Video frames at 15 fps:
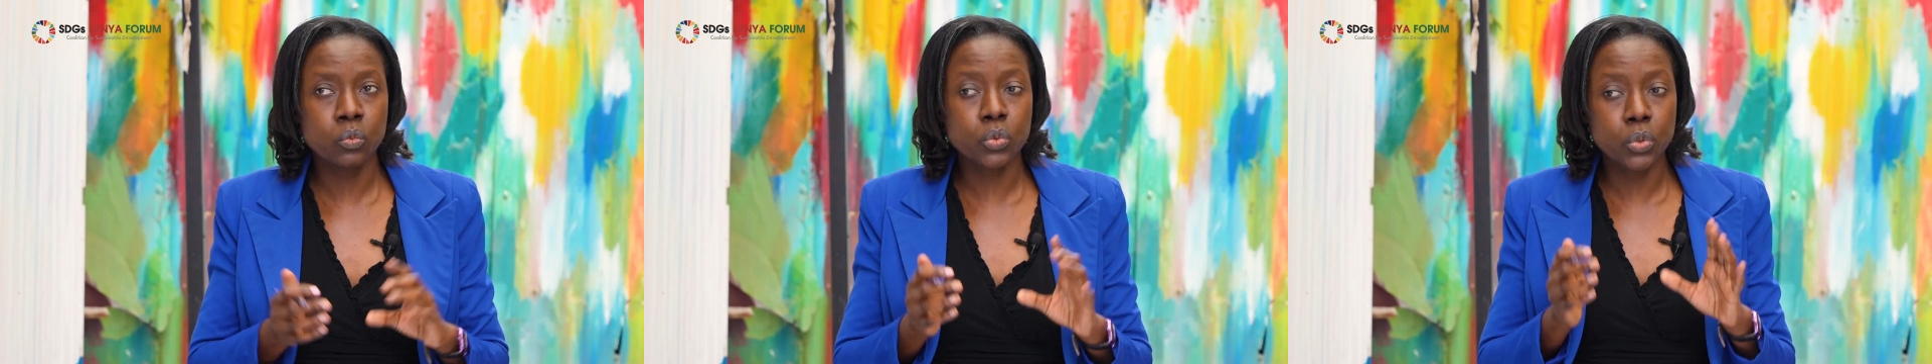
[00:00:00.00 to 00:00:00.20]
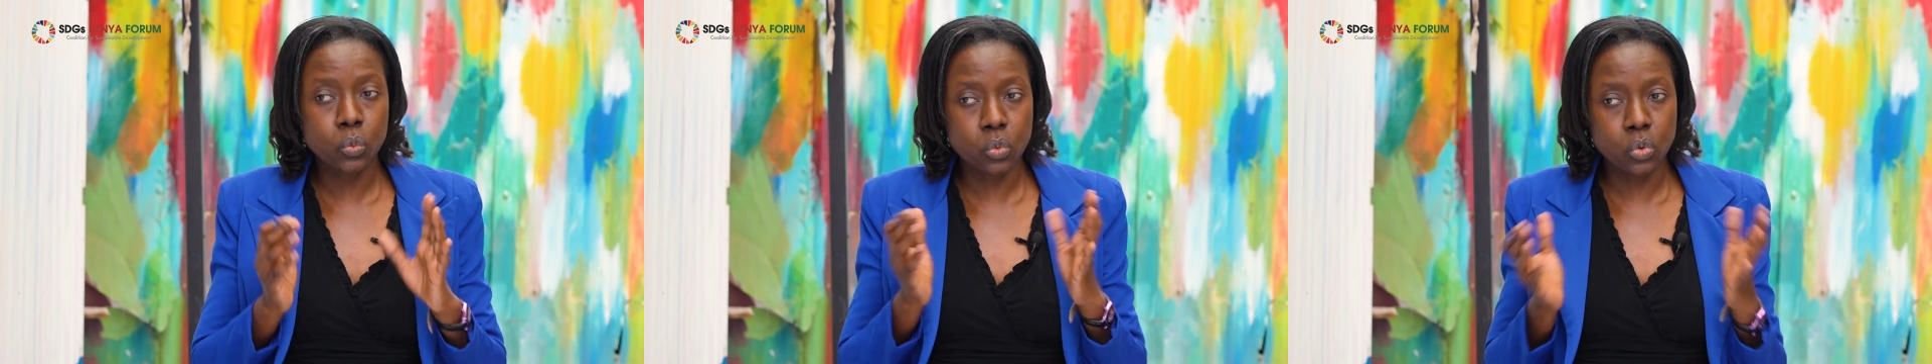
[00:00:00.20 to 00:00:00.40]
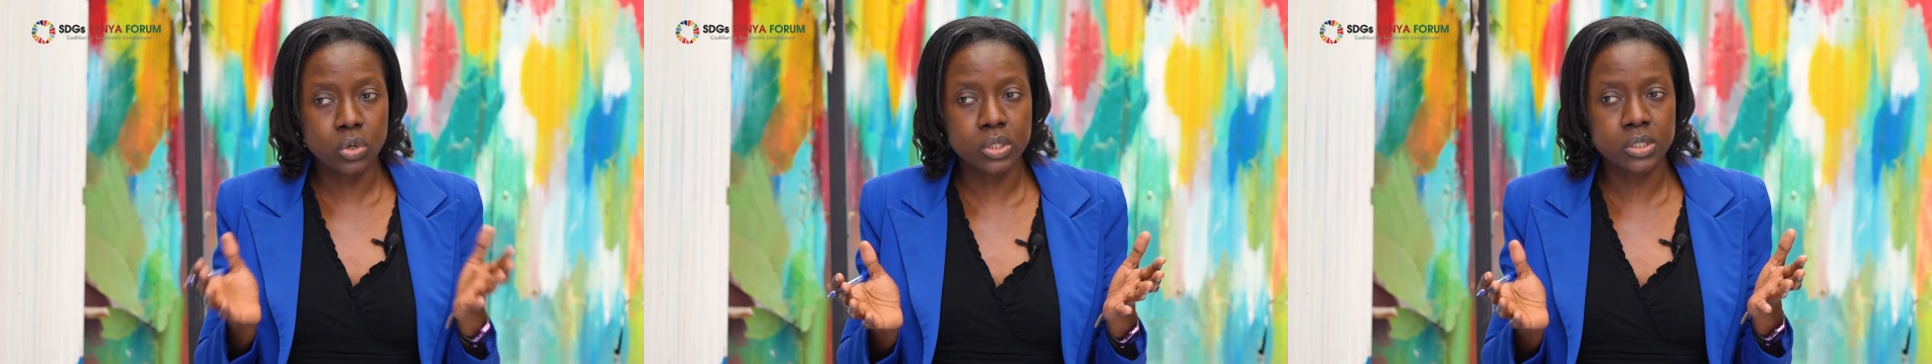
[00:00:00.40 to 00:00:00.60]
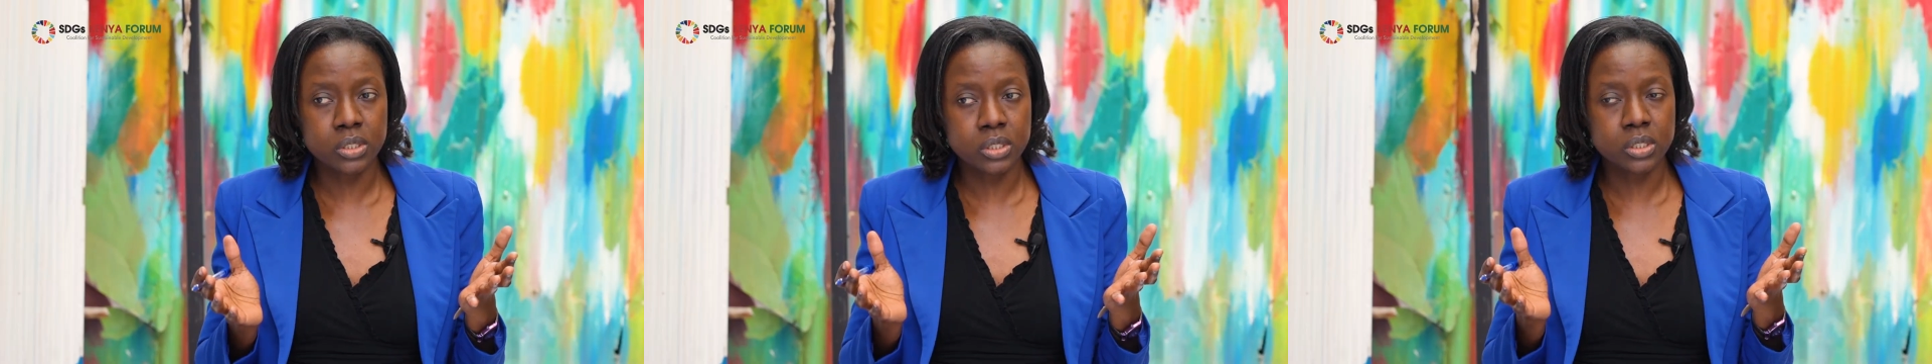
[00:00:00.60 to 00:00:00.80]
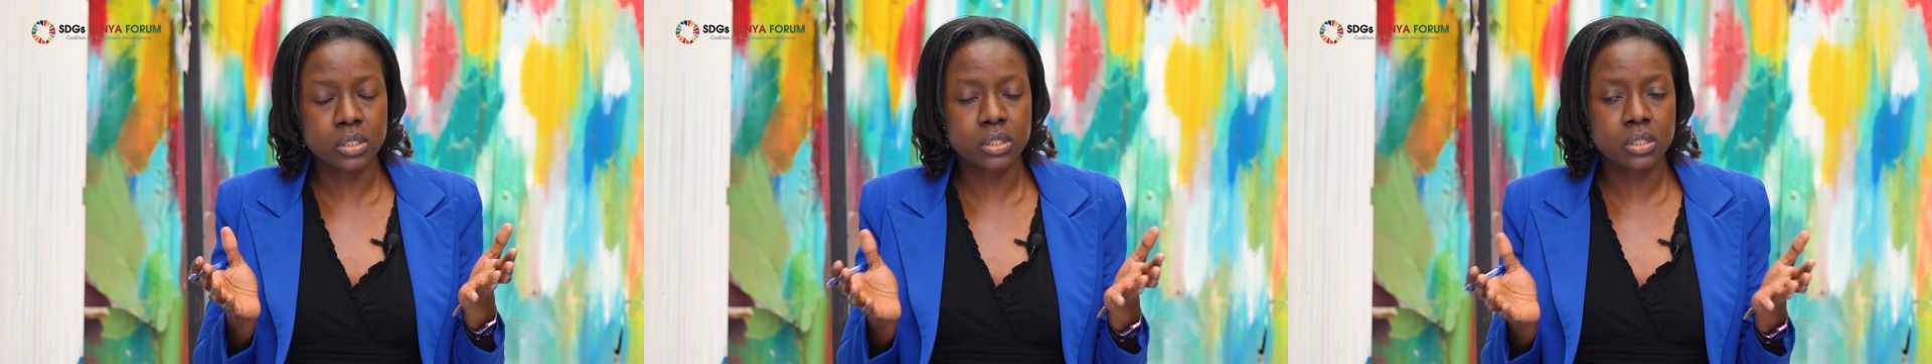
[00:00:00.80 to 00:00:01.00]
We
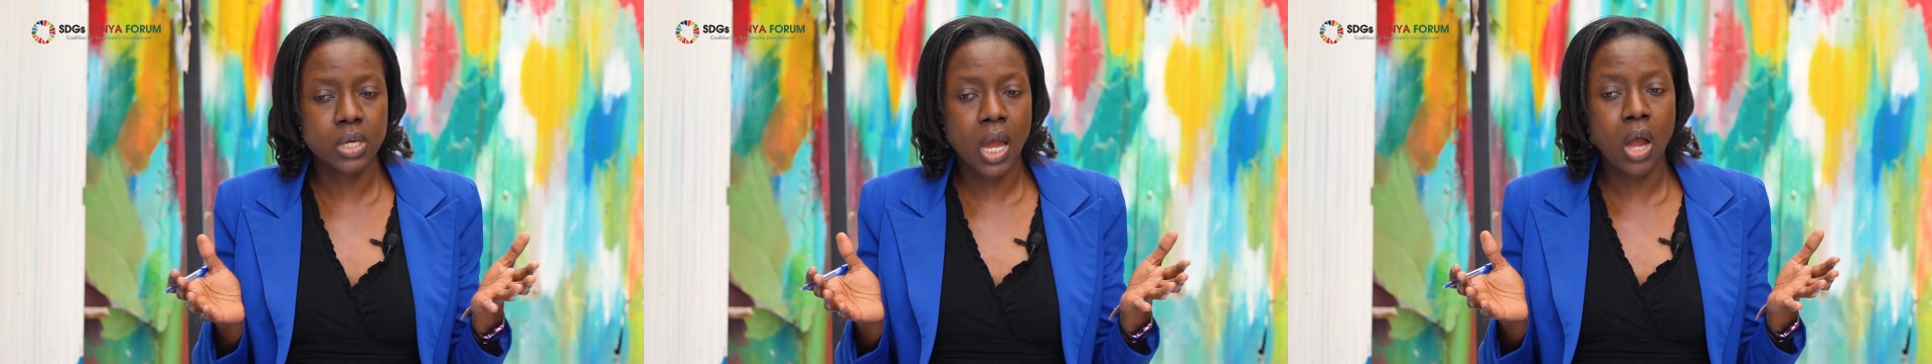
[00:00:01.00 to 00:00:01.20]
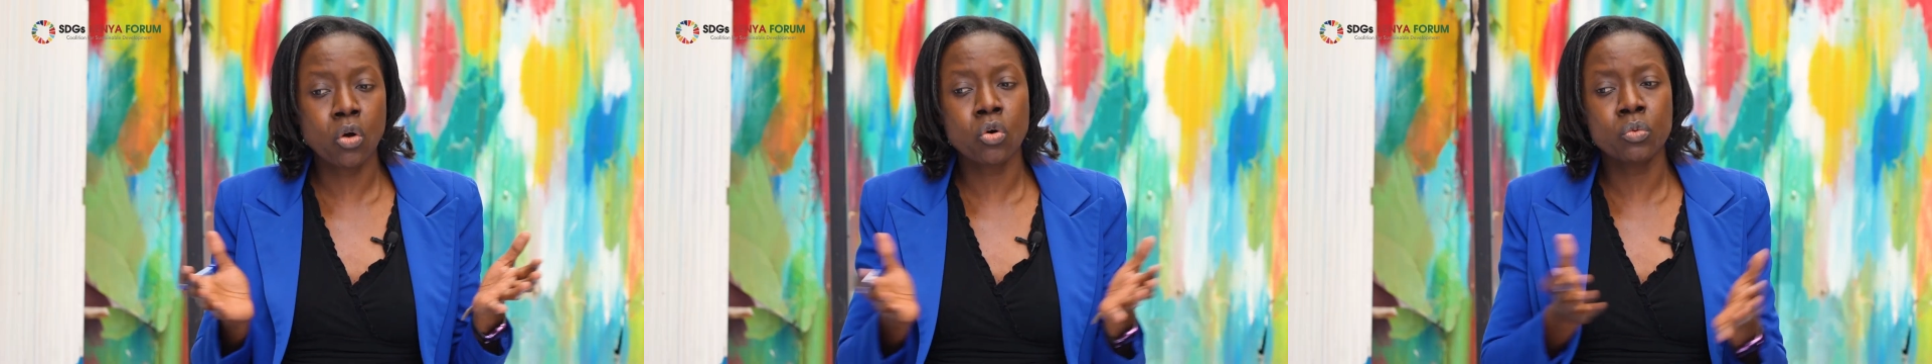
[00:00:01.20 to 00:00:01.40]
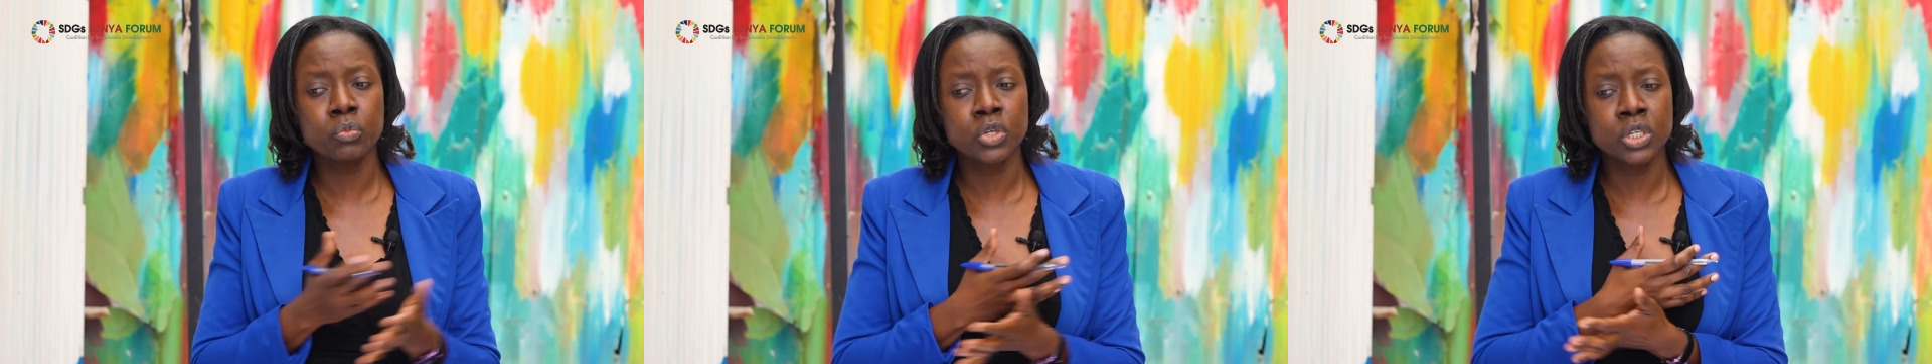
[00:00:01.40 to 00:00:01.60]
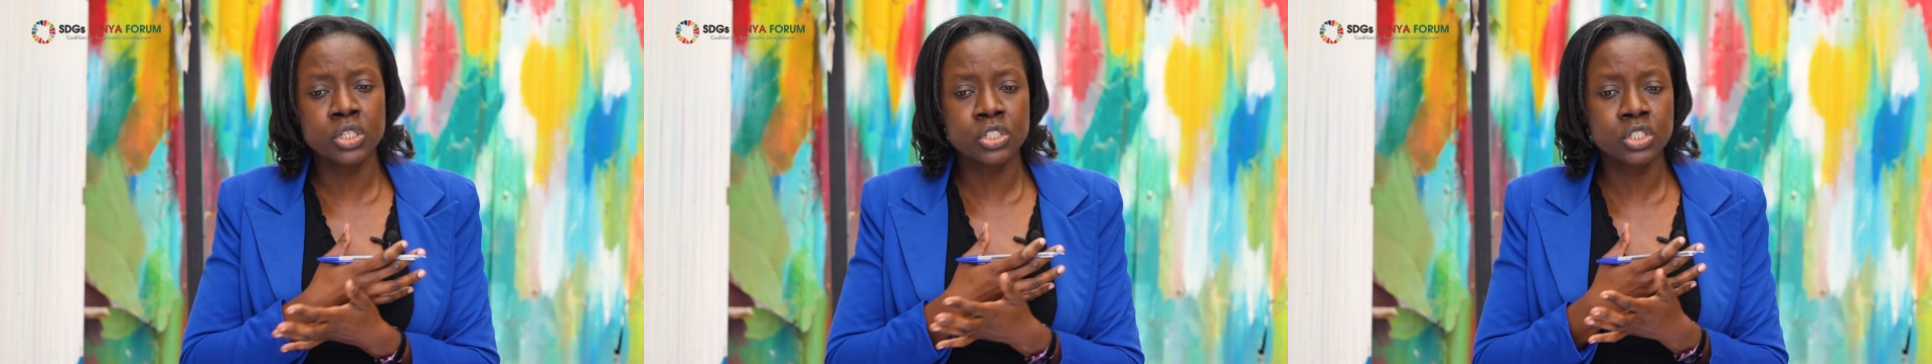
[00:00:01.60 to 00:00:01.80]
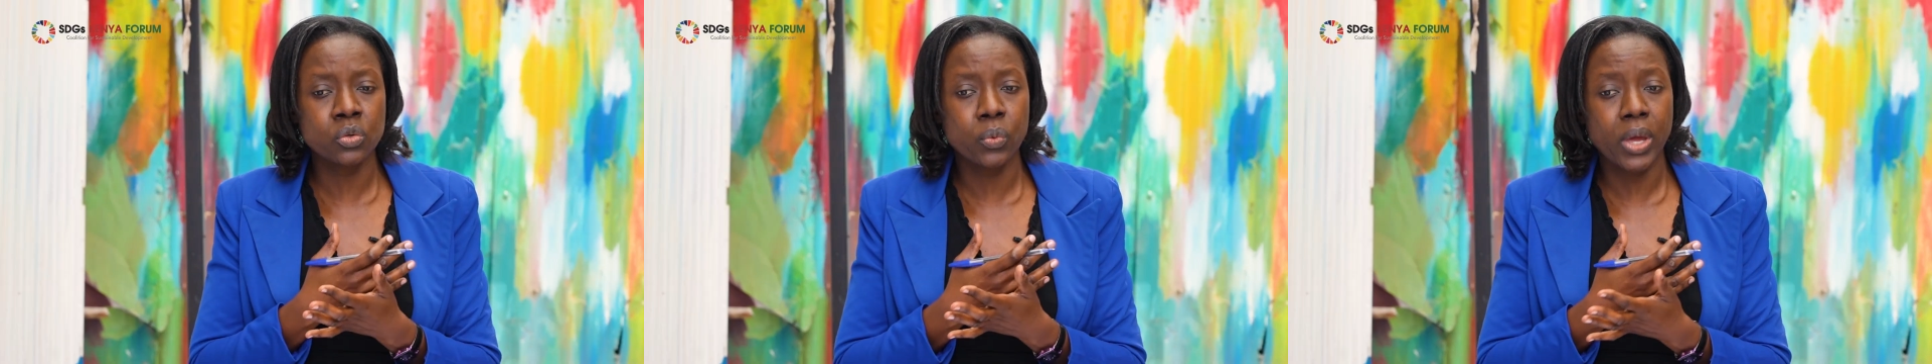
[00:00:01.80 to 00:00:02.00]
want a
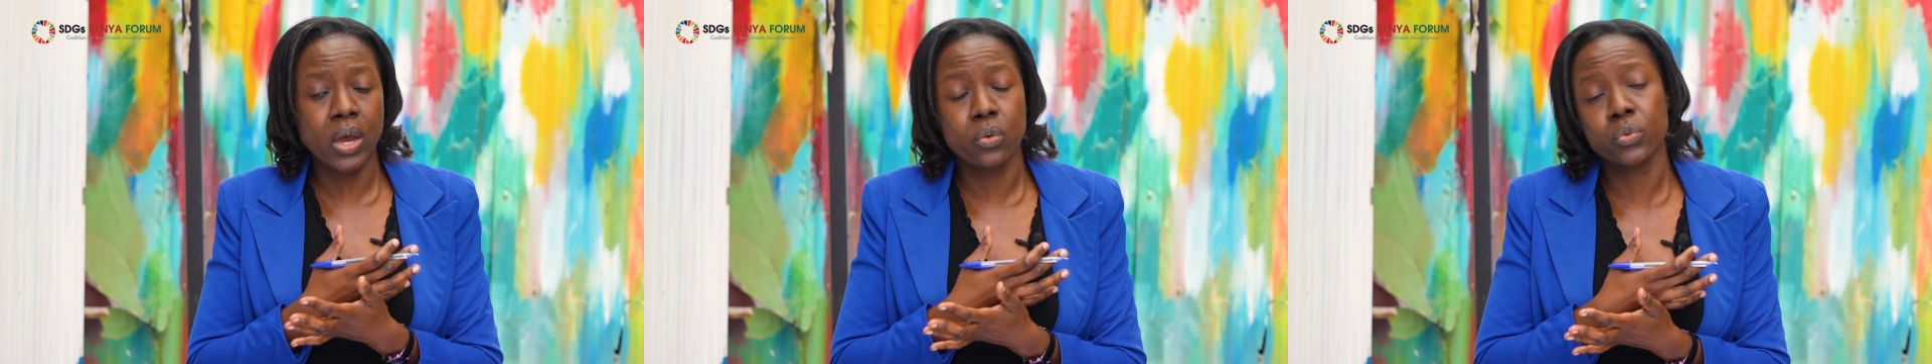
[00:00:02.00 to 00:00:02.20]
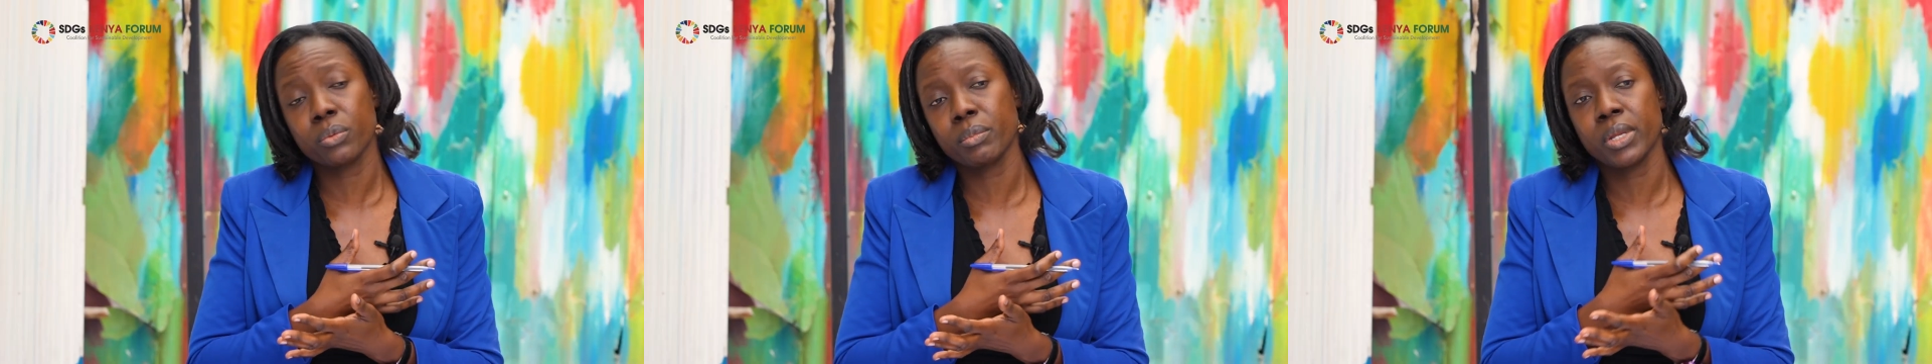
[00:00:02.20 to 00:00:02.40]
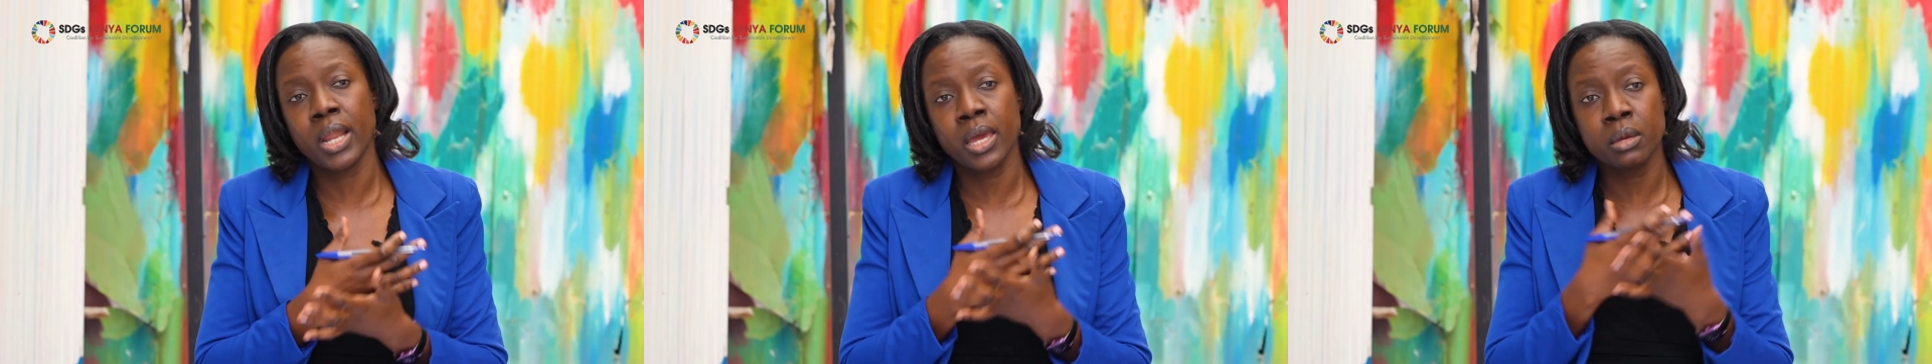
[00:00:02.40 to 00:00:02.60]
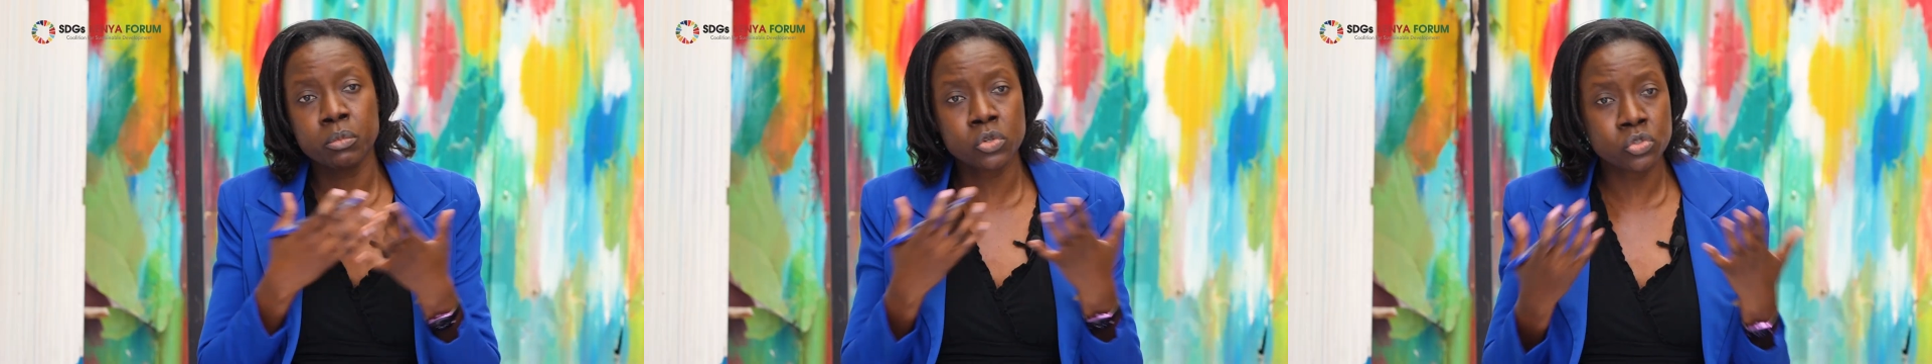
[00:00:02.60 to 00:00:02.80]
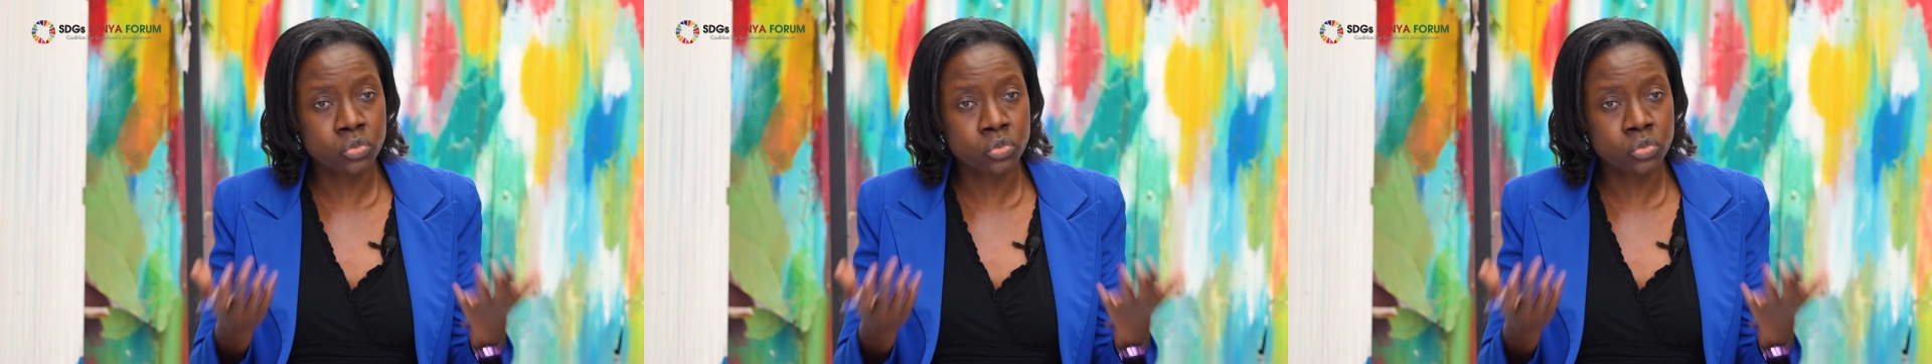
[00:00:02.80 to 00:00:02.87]
community where women are able